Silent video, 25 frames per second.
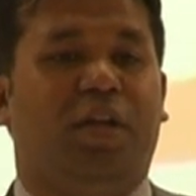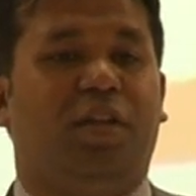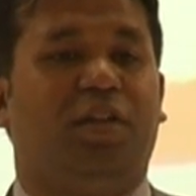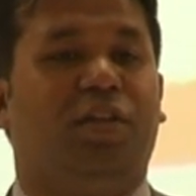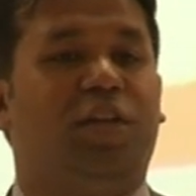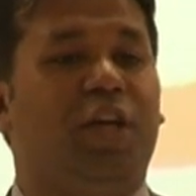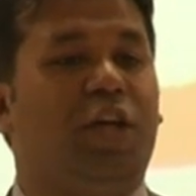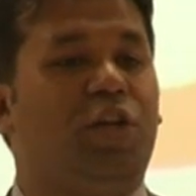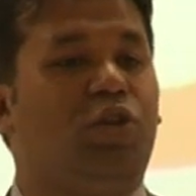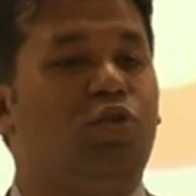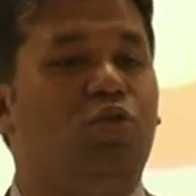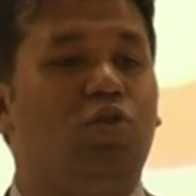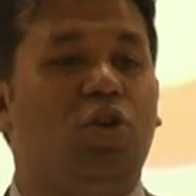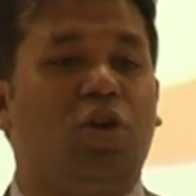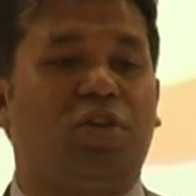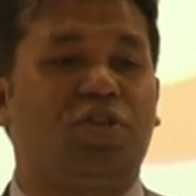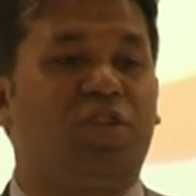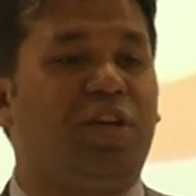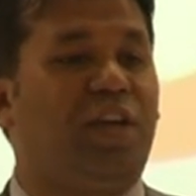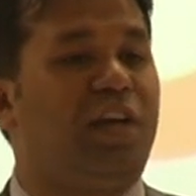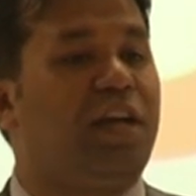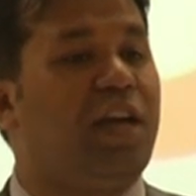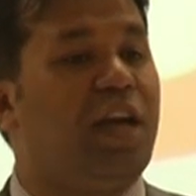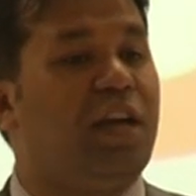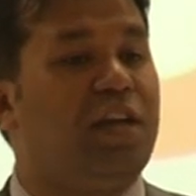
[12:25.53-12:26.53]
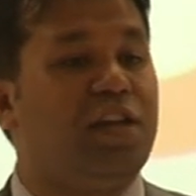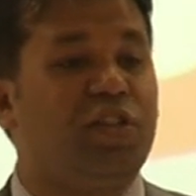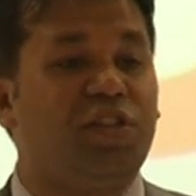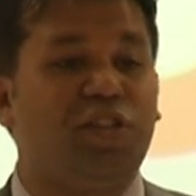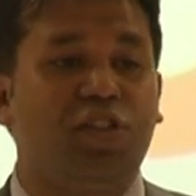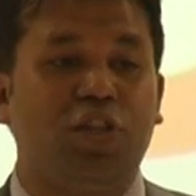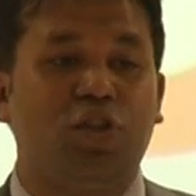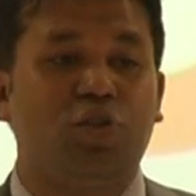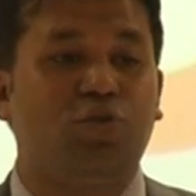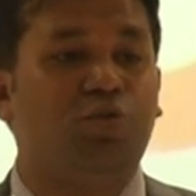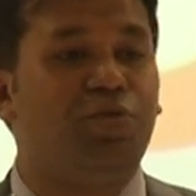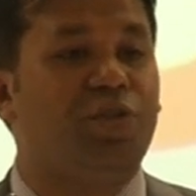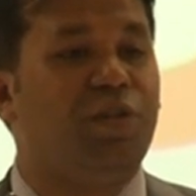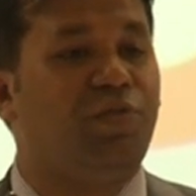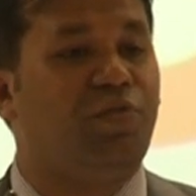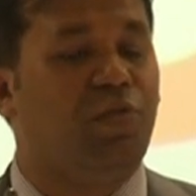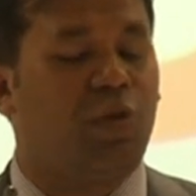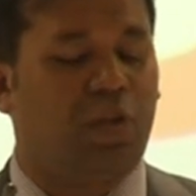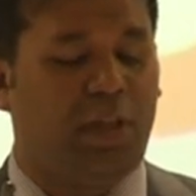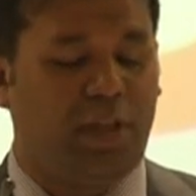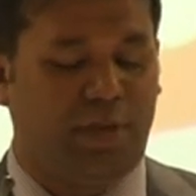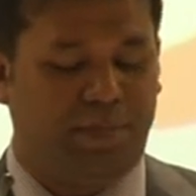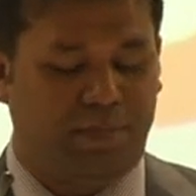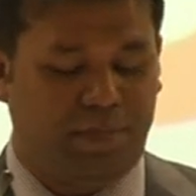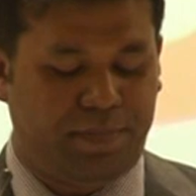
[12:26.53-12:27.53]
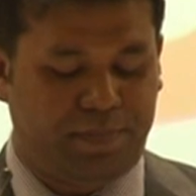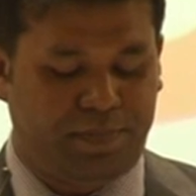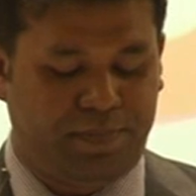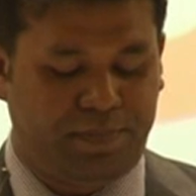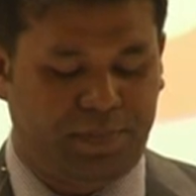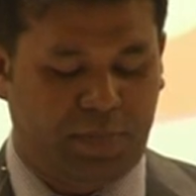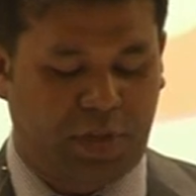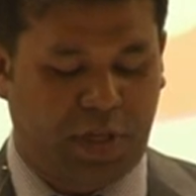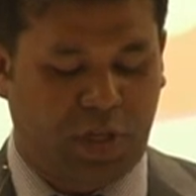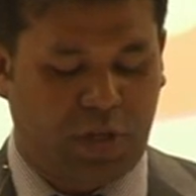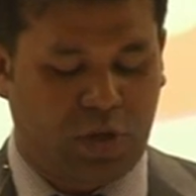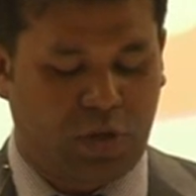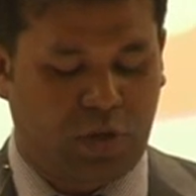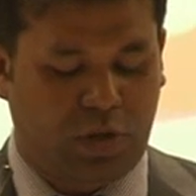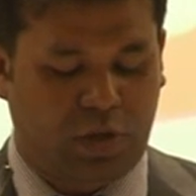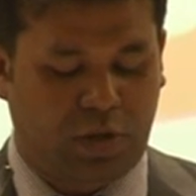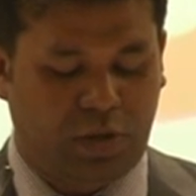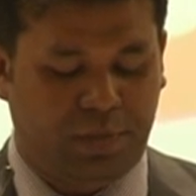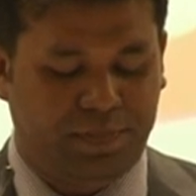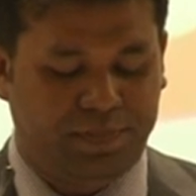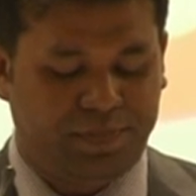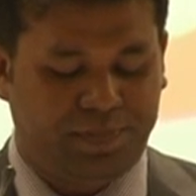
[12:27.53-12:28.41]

They do not take any security for them at all.